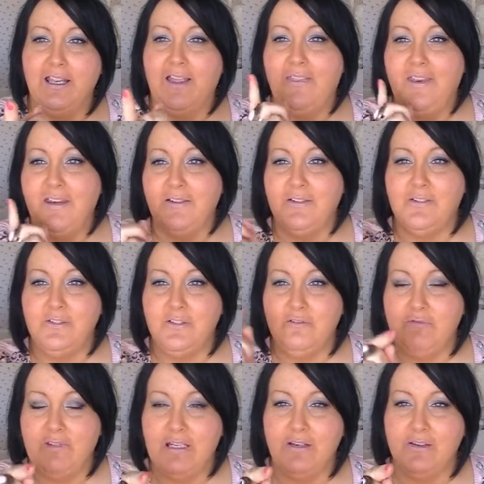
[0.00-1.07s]
and then I suddenly
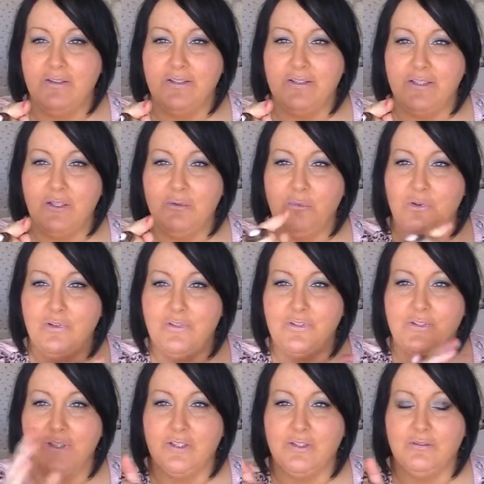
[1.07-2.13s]
realised that it was.
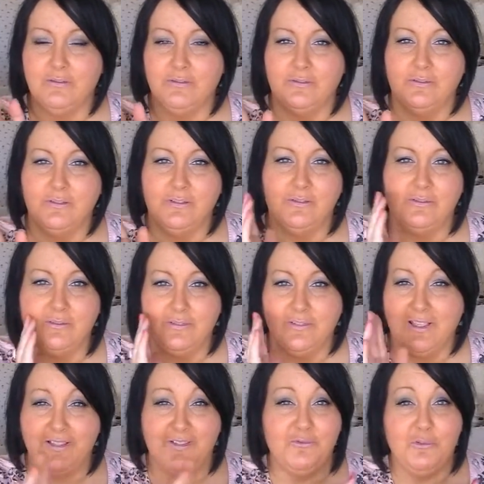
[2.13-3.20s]
So oh,
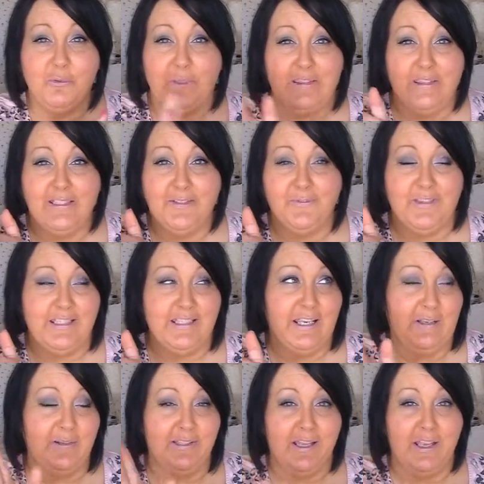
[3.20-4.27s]
that's ruined this
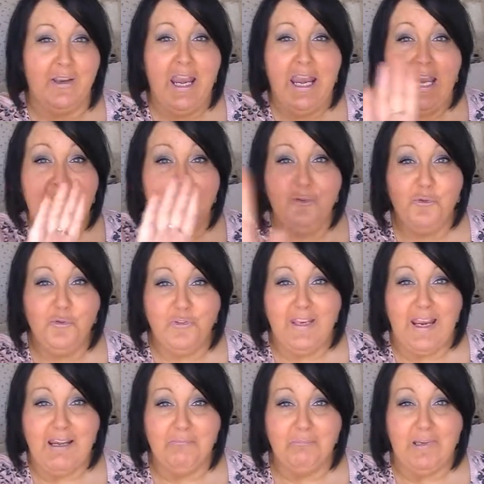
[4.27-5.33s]
video, so ignore the
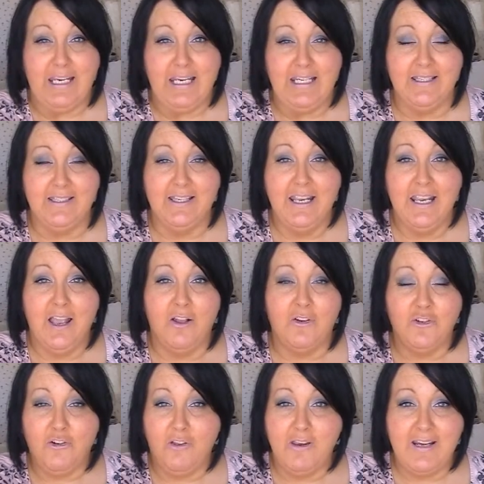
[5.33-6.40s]
end bit. I'll
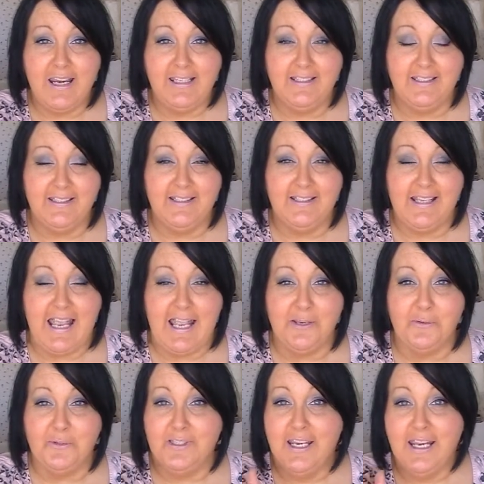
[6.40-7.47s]
try and edit it
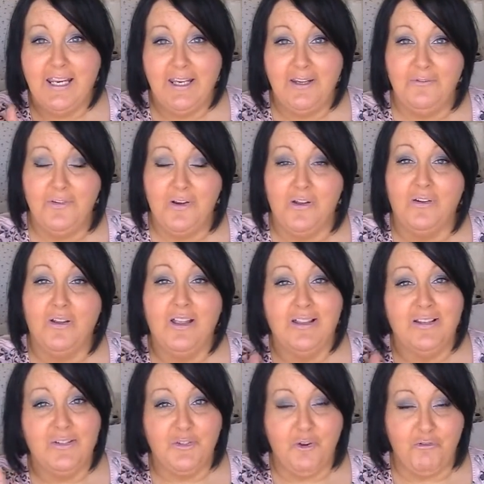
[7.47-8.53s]
out. If not,
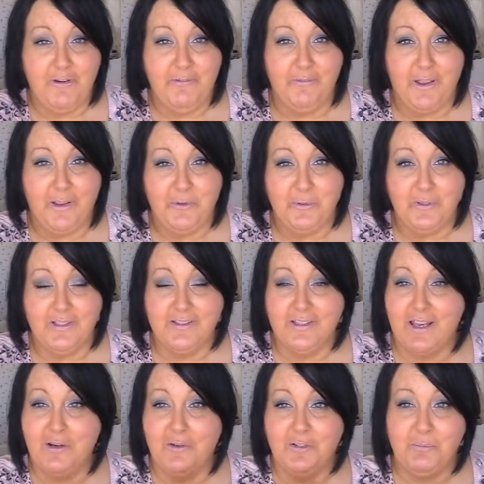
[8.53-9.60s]
sorry folks,
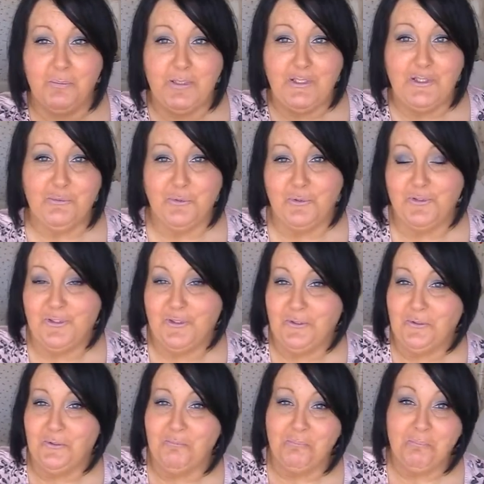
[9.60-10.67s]
and I'll speak to you all
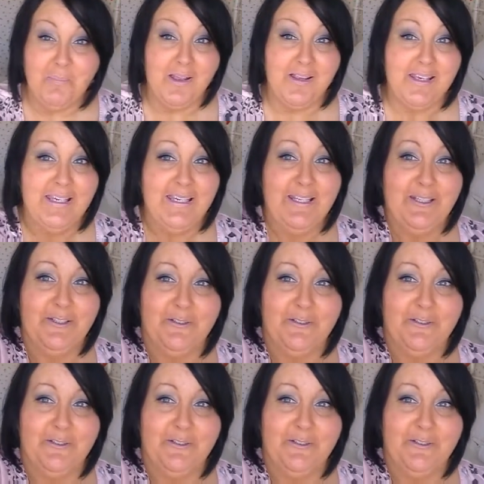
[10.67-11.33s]
soon. Bye.